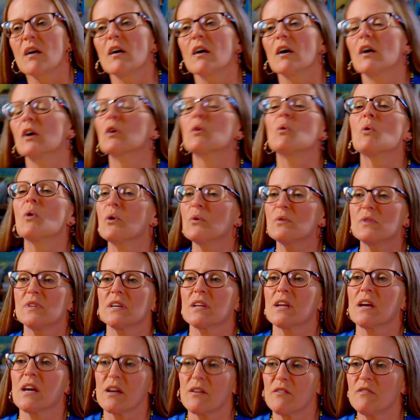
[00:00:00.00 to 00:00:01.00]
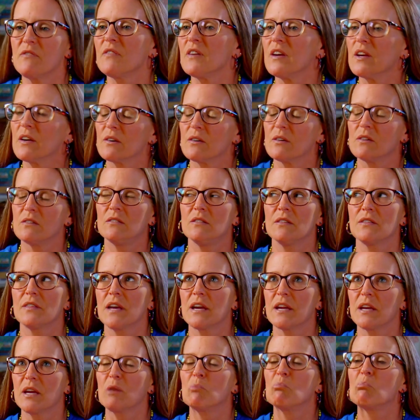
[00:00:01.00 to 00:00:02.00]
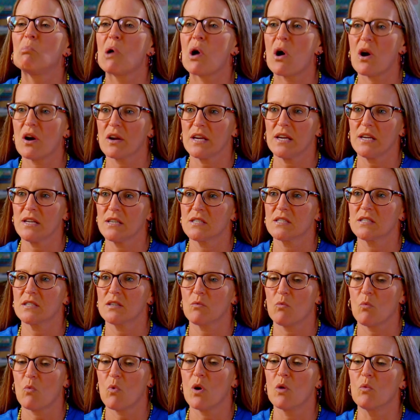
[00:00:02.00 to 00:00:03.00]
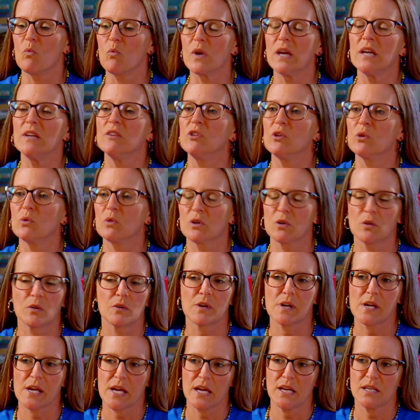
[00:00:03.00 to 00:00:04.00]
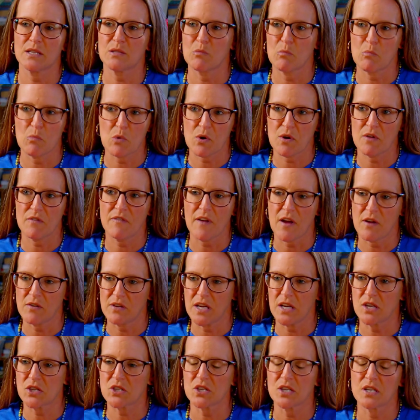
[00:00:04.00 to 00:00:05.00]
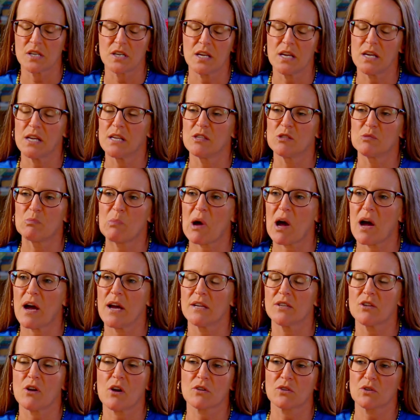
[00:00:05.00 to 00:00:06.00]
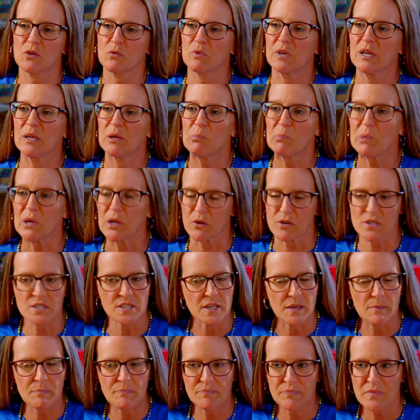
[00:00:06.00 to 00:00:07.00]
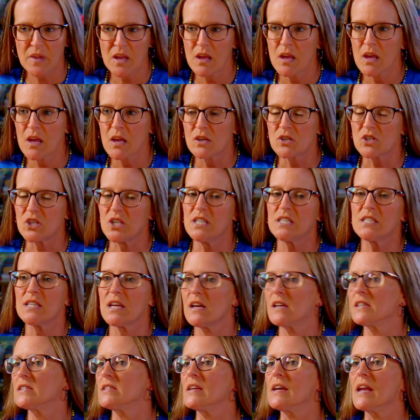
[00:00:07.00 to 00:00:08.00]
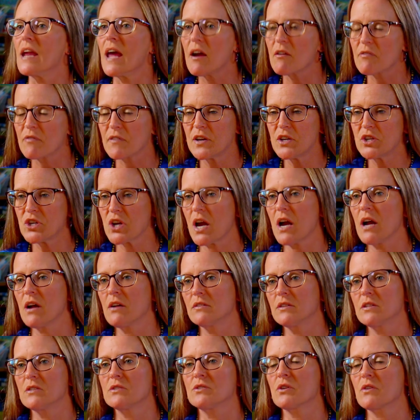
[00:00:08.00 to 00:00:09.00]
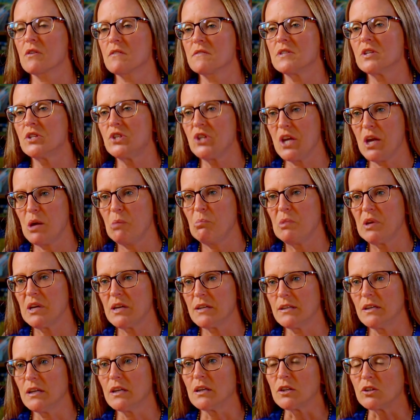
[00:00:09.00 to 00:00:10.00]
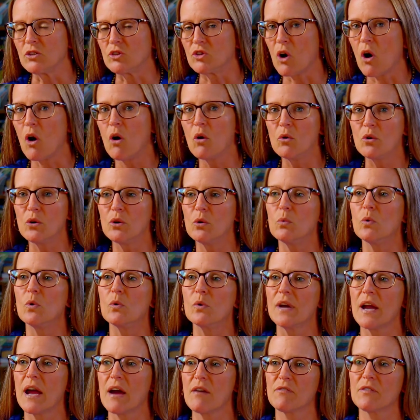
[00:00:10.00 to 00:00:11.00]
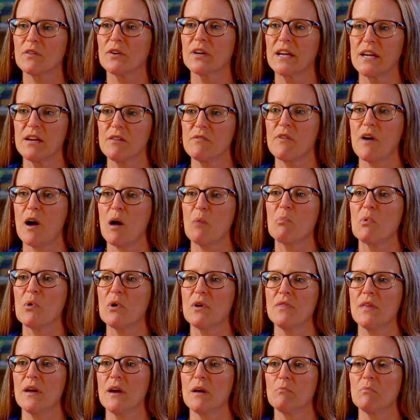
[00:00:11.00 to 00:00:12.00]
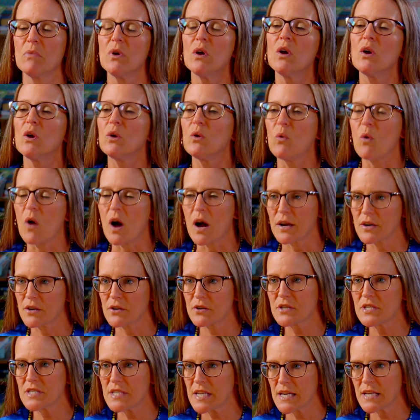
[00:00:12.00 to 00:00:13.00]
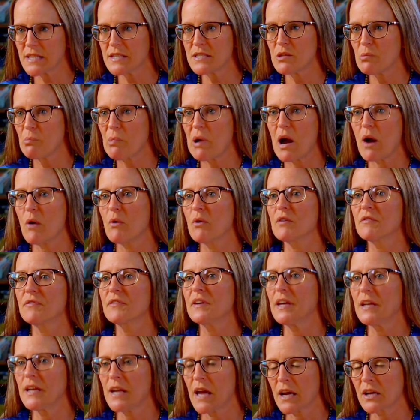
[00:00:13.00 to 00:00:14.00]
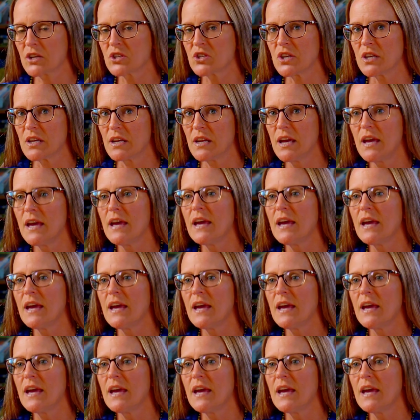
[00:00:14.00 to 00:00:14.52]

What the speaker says: A quote that I feel that embodies what we do at Gloria Gaines Memorial Foundation is by Dr. Rita Pearson. She says that every child deserves a champion, an adult who will never give up on them, who understands the power of connection